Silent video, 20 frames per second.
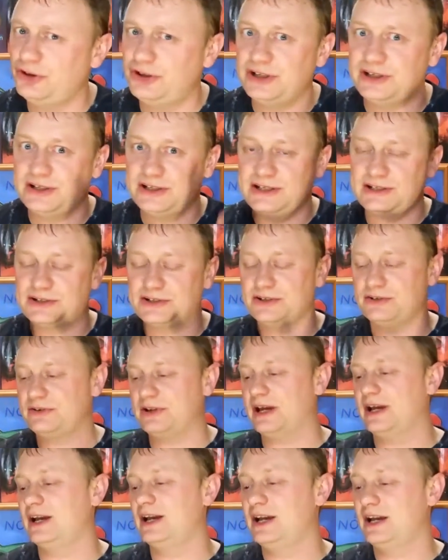You didn't need to do
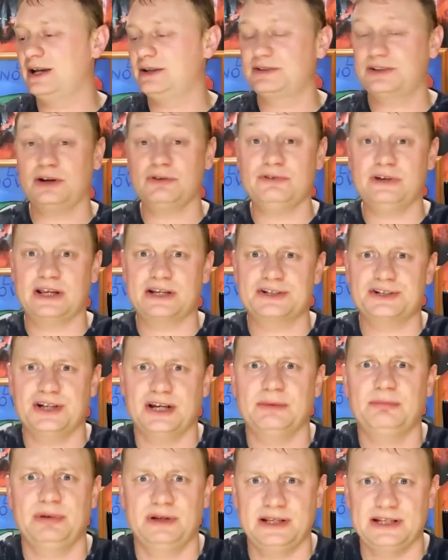that. Don't next
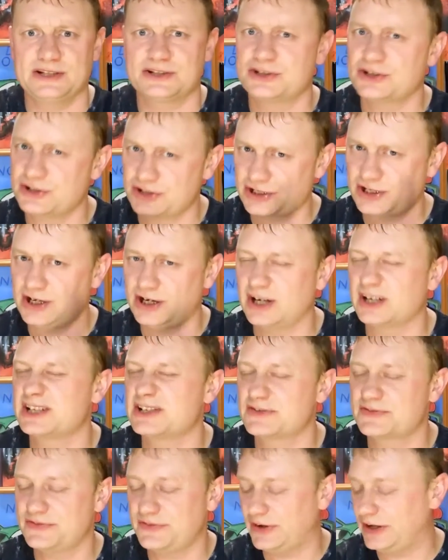year, please. Just the card.
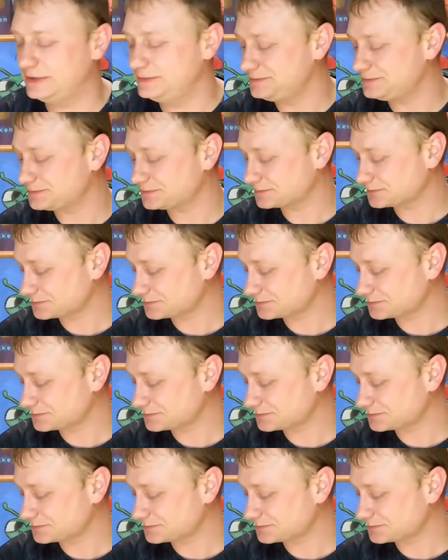It's fine.